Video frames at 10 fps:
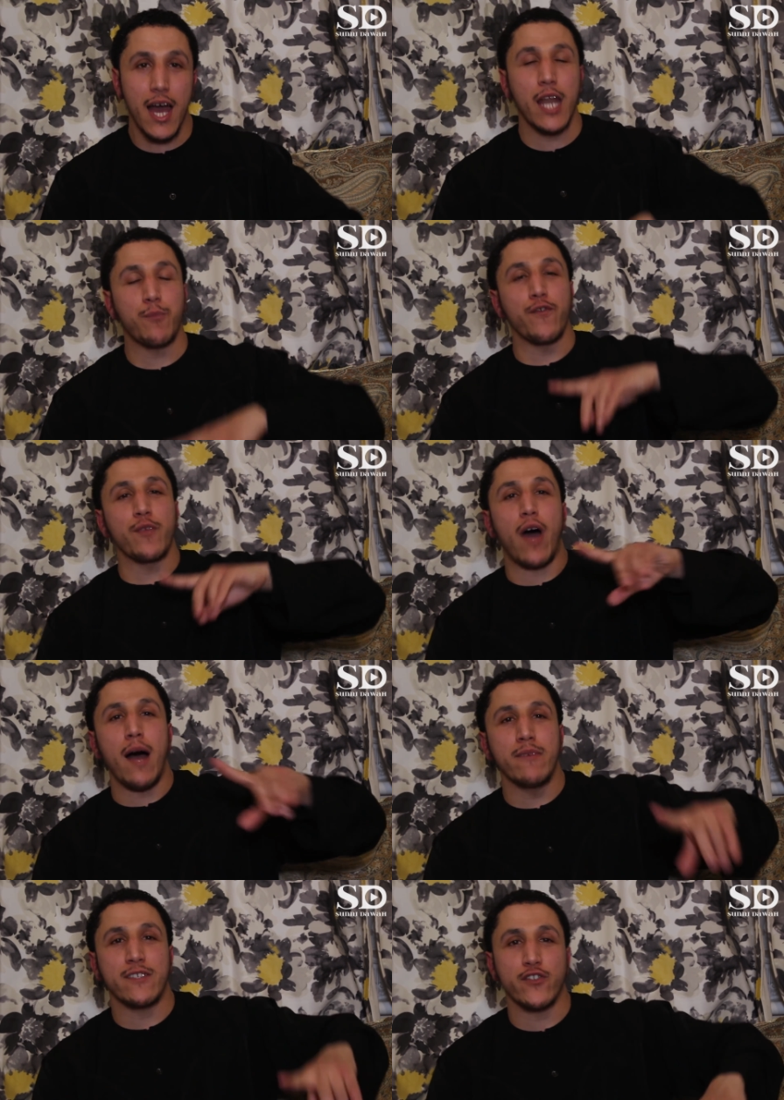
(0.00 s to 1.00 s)
And Prophet
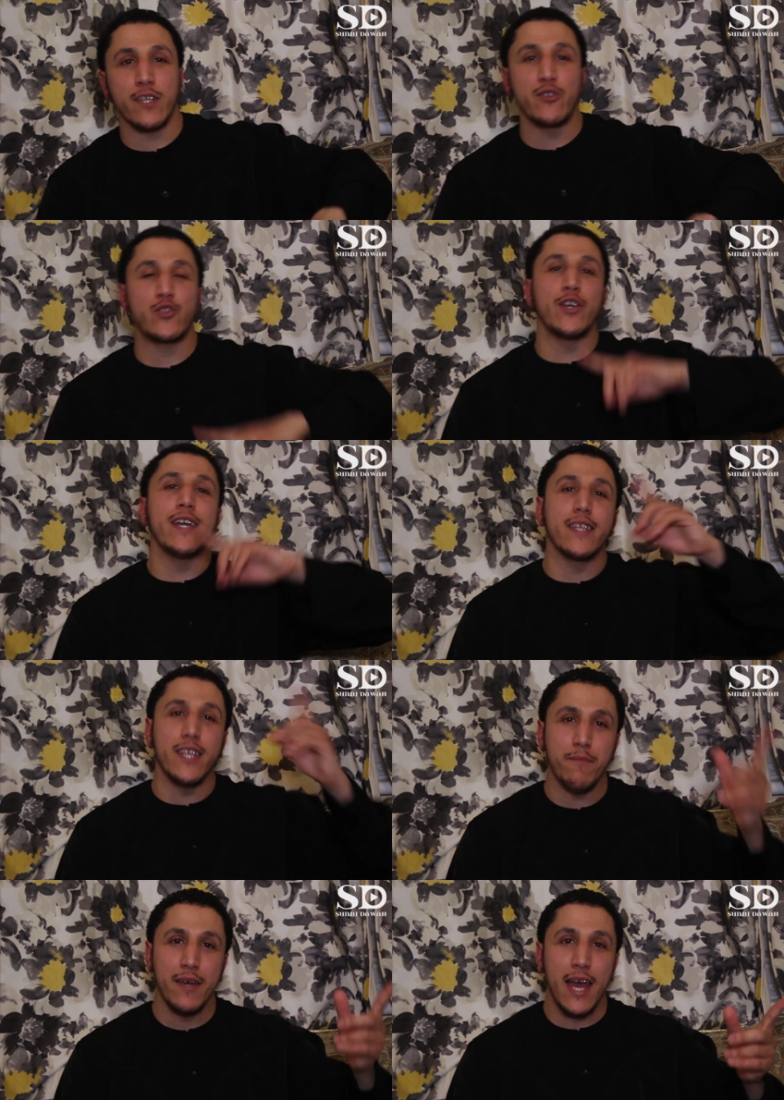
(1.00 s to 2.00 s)
Muhammad sallallahu alaihi wasallam used to hear them